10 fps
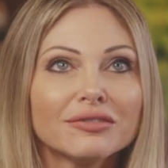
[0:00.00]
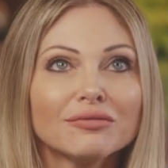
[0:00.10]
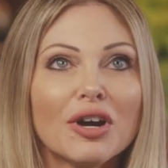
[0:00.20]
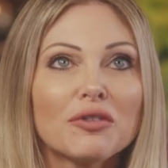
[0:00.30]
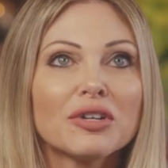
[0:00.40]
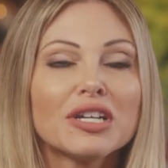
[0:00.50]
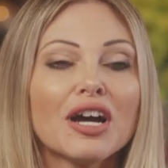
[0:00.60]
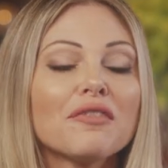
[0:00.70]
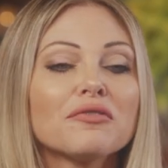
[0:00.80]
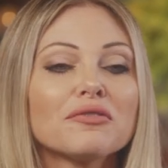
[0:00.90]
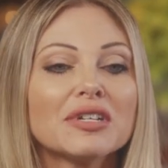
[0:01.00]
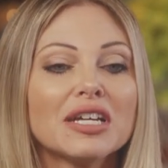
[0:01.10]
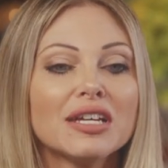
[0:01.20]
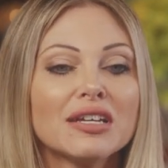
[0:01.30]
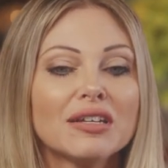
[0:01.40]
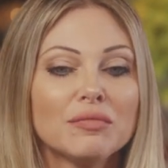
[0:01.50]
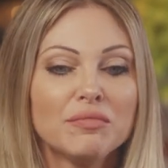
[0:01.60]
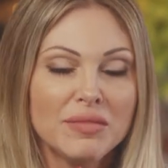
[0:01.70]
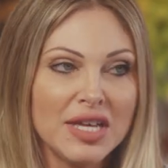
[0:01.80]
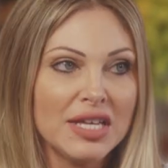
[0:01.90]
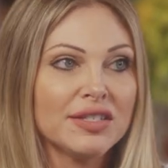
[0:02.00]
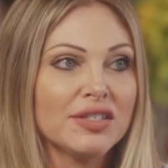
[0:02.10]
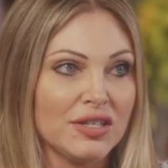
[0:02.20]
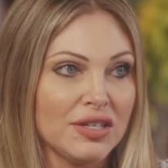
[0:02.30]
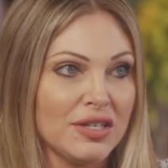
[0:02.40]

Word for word: what recovery means to